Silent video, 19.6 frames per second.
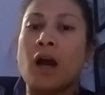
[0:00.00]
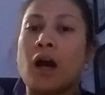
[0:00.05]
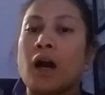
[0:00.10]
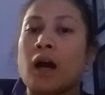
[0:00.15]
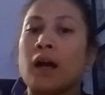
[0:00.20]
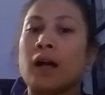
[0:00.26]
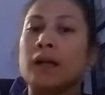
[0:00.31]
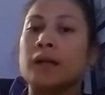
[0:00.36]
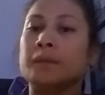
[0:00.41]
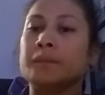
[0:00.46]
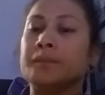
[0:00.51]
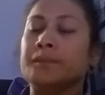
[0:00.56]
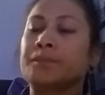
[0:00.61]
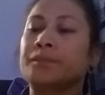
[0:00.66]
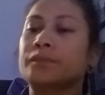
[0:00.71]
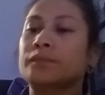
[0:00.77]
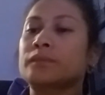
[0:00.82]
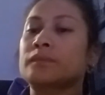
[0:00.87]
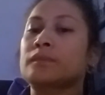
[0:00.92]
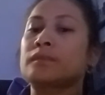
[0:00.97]

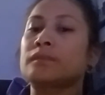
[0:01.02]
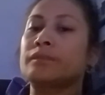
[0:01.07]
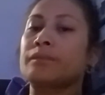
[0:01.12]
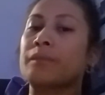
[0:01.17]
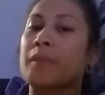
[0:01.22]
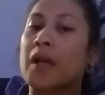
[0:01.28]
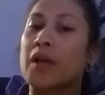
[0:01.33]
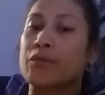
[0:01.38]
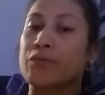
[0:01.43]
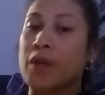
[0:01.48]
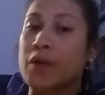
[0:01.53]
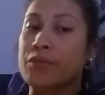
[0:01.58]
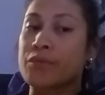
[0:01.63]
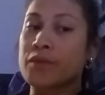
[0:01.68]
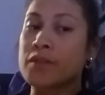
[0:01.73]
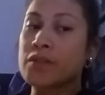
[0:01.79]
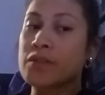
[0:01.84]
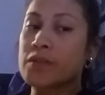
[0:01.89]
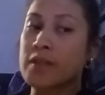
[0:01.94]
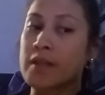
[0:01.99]
My
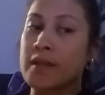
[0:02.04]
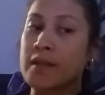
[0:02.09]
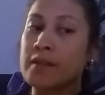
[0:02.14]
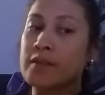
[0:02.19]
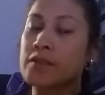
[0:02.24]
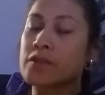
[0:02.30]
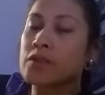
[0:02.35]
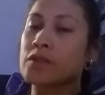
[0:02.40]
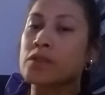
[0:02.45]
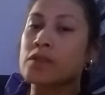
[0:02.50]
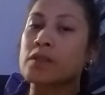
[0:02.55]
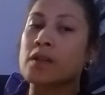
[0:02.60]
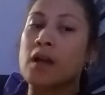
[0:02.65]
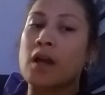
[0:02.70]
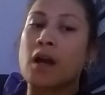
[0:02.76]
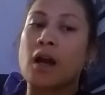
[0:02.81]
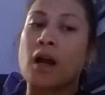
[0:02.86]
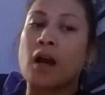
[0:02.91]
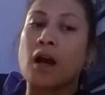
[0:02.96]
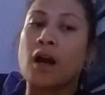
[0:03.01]
references
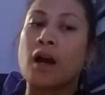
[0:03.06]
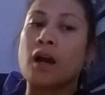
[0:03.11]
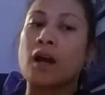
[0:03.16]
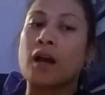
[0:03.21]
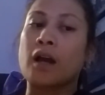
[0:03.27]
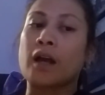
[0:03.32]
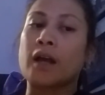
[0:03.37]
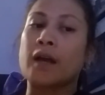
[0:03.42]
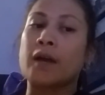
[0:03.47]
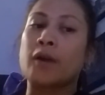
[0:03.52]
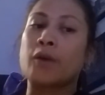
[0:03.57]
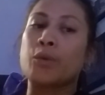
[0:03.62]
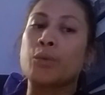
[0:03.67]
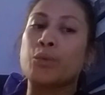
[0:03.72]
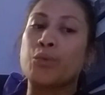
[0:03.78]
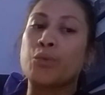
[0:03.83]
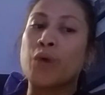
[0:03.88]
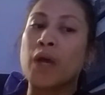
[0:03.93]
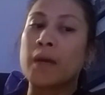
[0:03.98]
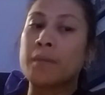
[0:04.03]
are
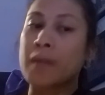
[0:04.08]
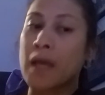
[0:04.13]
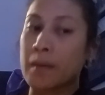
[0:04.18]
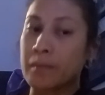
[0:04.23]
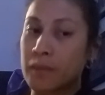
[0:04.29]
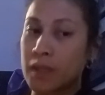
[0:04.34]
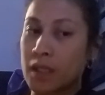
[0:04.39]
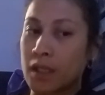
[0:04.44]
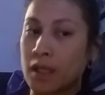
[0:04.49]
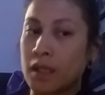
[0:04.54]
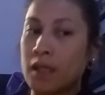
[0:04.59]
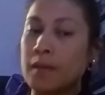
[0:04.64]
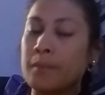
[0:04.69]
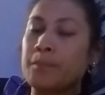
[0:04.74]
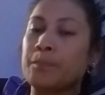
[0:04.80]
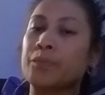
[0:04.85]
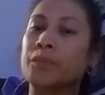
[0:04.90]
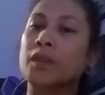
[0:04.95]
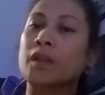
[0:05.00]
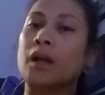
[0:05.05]
WebMD,
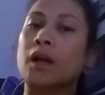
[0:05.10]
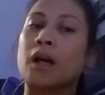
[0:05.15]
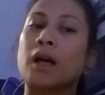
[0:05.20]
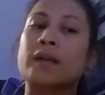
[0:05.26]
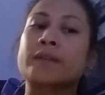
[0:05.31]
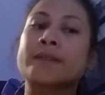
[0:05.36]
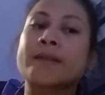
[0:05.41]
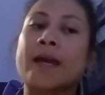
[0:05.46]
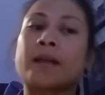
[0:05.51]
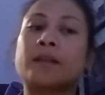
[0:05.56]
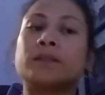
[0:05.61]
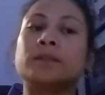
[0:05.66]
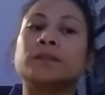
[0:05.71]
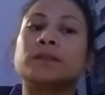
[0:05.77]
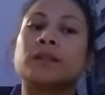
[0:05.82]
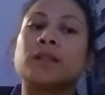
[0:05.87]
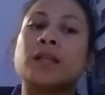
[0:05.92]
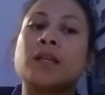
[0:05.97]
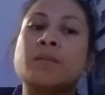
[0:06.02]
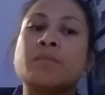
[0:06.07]
titled
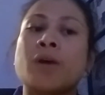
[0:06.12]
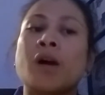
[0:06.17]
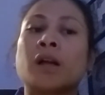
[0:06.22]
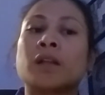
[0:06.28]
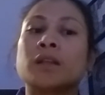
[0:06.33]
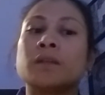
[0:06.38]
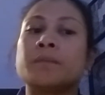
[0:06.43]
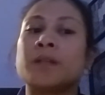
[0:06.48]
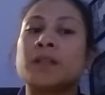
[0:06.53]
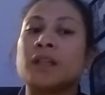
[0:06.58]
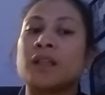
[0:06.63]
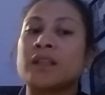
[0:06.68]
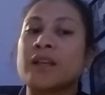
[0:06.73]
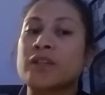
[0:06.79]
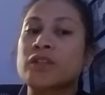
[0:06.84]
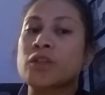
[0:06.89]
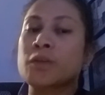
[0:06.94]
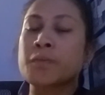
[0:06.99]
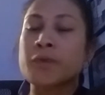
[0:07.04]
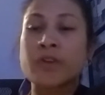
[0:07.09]
Hemoglobin
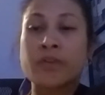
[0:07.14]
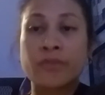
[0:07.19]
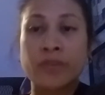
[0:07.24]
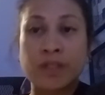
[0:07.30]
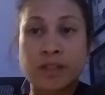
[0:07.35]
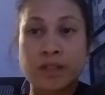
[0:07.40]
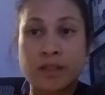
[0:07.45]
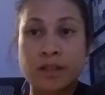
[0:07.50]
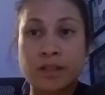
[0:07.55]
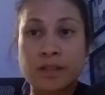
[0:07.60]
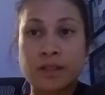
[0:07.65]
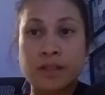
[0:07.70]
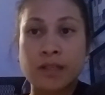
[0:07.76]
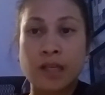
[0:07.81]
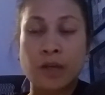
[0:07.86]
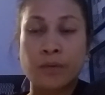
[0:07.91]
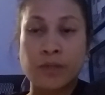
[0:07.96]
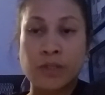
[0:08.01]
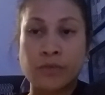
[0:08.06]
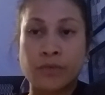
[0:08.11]
Electrophoresis.
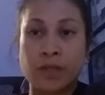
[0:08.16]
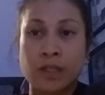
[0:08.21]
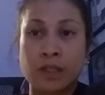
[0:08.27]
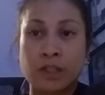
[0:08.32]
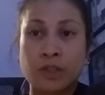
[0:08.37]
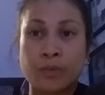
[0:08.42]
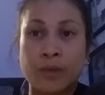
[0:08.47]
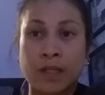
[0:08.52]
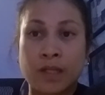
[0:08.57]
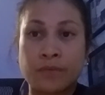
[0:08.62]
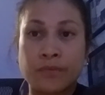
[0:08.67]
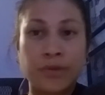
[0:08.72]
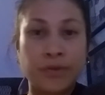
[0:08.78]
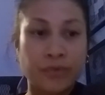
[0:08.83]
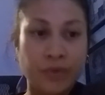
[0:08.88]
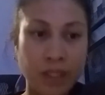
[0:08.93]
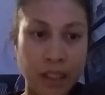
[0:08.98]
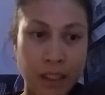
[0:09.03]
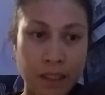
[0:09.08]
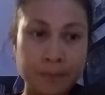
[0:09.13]
It was written in
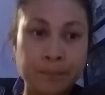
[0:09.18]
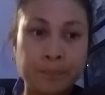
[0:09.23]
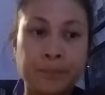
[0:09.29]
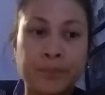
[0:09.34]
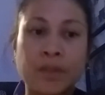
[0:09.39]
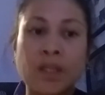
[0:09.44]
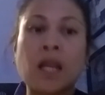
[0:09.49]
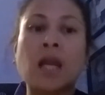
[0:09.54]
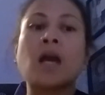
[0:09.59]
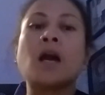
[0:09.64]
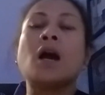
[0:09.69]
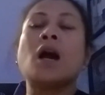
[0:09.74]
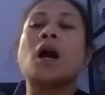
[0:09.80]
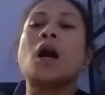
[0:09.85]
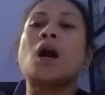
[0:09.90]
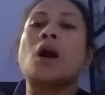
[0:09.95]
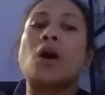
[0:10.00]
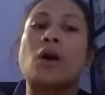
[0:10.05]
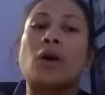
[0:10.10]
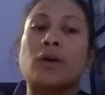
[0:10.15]
2015.
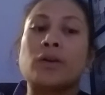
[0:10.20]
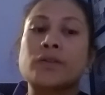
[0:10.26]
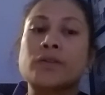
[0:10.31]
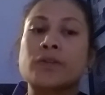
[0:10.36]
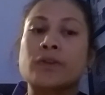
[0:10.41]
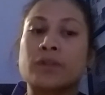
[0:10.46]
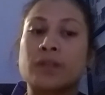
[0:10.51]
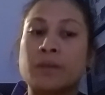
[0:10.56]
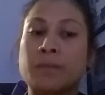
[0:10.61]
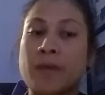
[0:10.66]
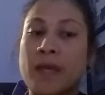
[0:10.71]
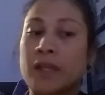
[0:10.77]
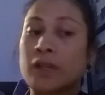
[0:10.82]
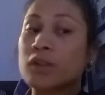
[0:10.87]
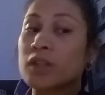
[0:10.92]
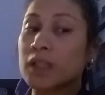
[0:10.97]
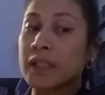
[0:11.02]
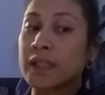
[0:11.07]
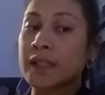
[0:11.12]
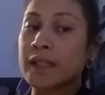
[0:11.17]
Also, the Mayo
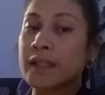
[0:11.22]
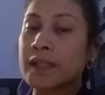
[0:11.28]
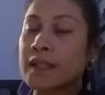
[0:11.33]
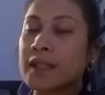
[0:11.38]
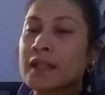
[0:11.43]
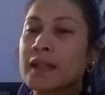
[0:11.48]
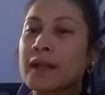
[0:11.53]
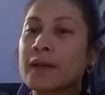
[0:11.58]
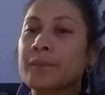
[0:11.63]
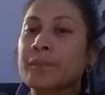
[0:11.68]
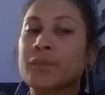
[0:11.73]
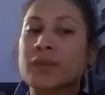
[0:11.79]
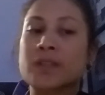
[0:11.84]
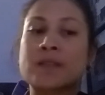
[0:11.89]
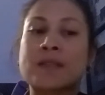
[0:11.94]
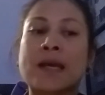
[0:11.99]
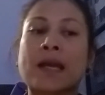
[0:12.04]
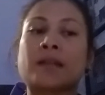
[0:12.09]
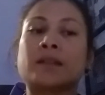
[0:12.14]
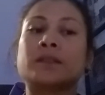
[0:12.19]
Clinic,
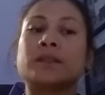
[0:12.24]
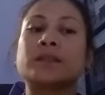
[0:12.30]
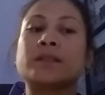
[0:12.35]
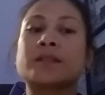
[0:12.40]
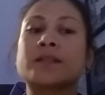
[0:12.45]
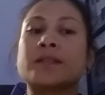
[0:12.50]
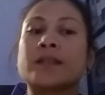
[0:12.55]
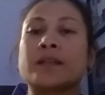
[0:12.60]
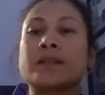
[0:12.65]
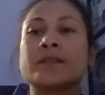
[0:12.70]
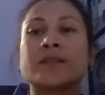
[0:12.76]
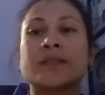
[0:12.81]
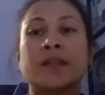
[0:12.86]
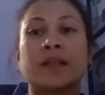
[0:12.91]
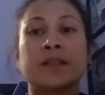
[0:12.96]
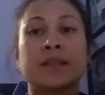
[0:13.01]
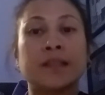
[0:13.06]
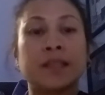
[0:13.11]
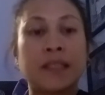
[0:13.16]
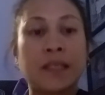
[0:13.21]
titled Sickle
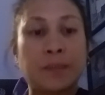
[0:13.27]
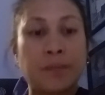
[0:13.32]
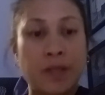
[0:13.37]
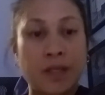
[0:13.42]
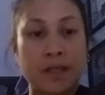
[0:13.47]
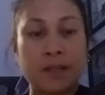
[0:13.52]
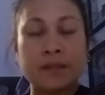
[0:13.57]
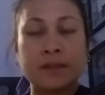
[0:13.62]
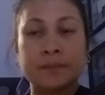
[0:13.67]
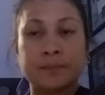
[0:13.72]
Cell Anemia,